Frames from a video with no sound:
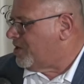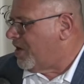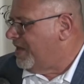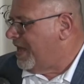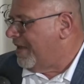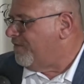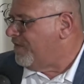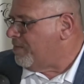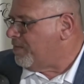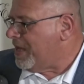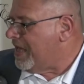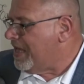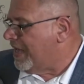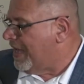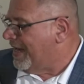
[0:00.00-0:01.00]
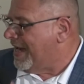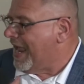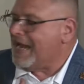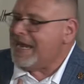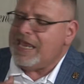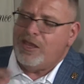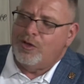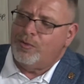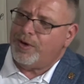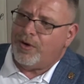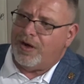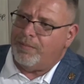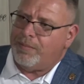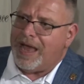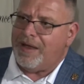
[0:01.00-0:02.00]
are the MVP in any
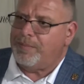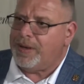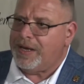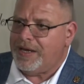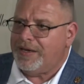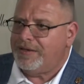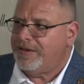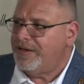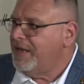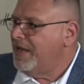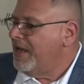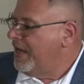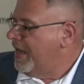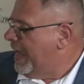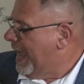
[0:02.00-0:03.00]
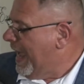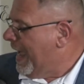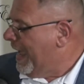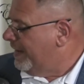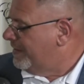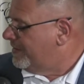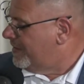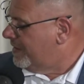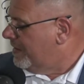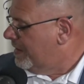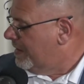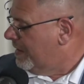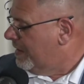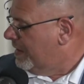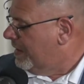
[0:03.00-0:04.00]
humidor, in my opinion. And
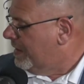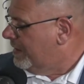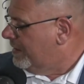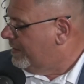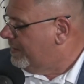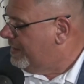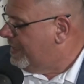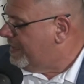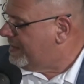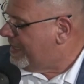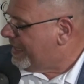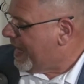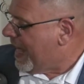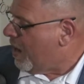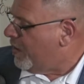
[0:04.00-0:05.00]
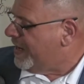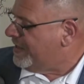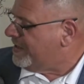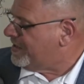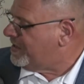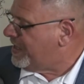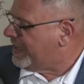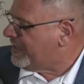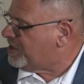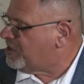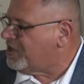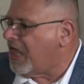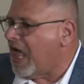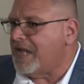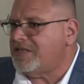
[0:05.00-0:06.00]
this carries six
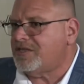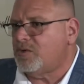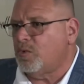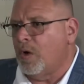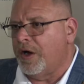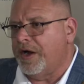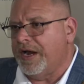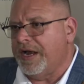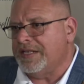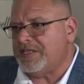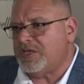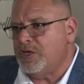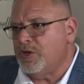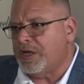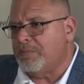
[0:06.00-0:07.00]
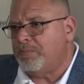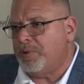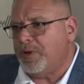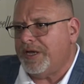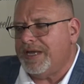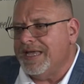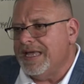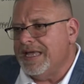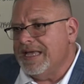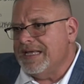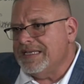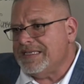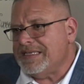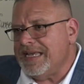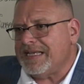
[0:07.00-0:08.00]
slots where it's you can put
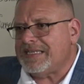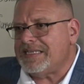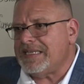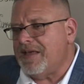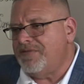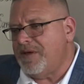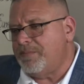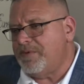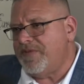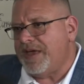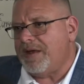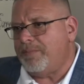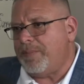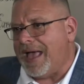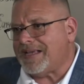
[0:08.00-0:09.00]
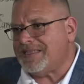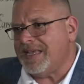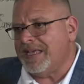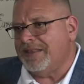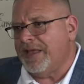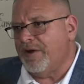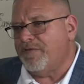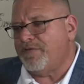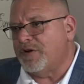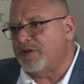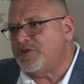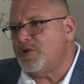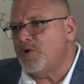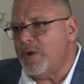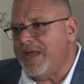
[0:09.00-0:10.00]
six of the Boveda packs in there for
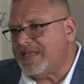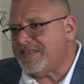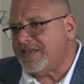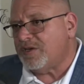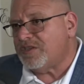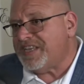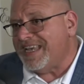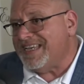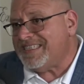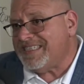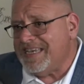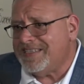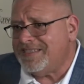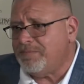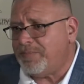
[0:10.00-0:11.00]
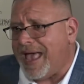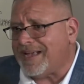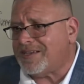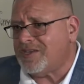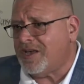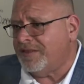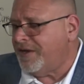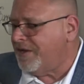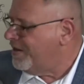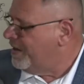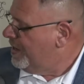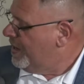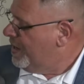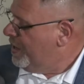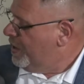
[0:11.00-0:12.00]
two weeks. It'll say season packs on there.
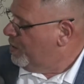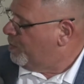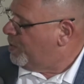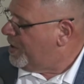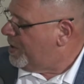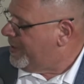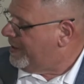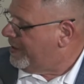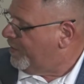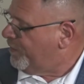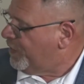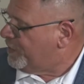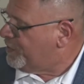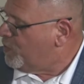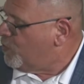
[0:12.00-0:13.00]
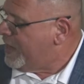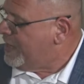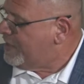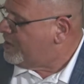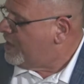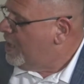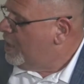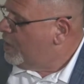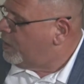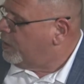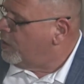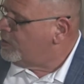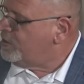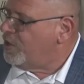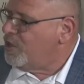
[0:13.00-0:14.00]
You put them in there for two weeks.
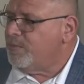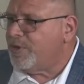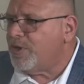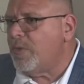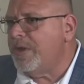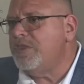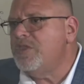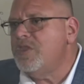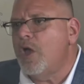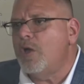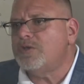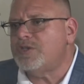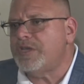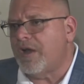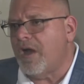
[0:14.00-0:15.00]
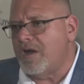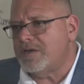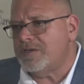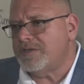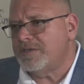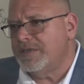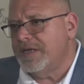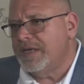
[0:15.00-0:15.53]
Close the humidor with no cigars.